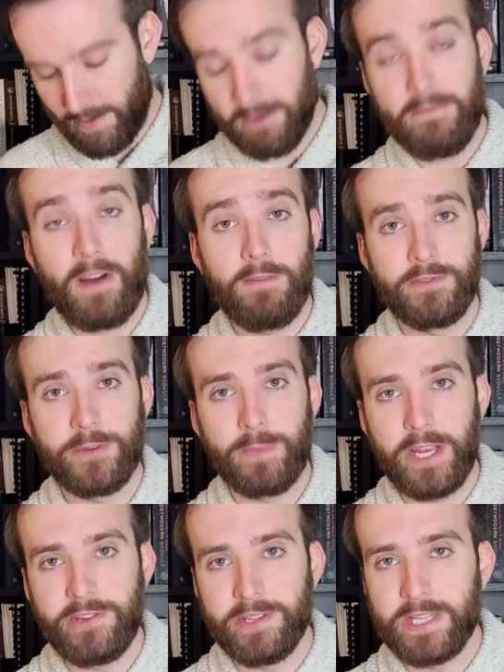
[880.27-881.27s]
about five hundred
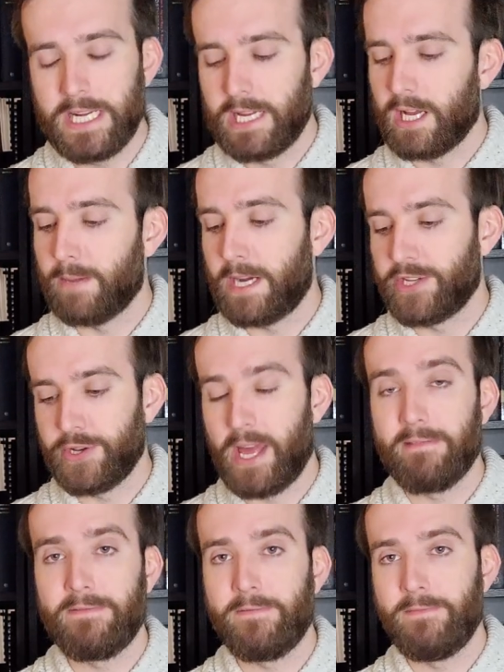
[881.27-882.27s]
pages. Um, I should
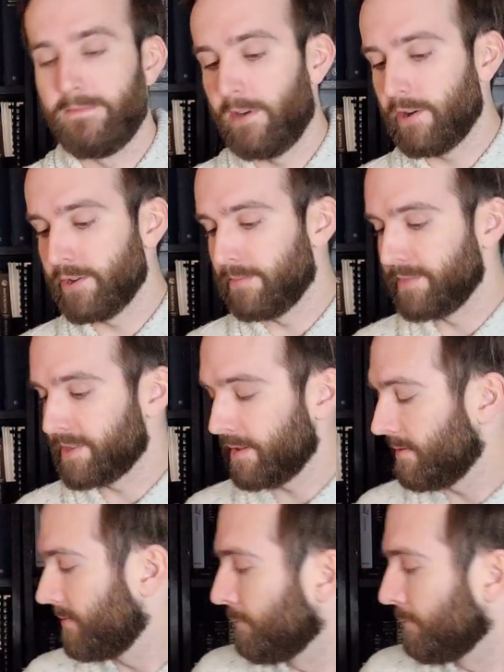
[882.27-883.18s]
have volumes